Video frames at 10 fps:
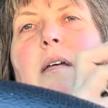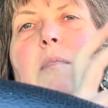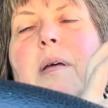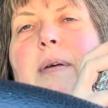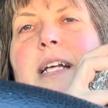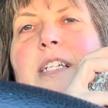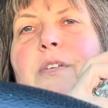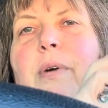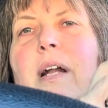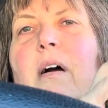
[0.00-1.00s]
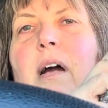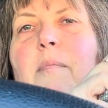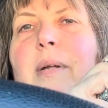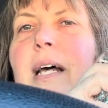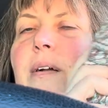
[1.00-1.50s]
Maybe it's a red heart,
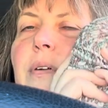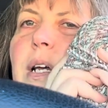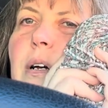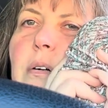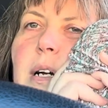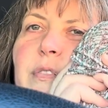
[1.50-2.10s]
but I don't know. I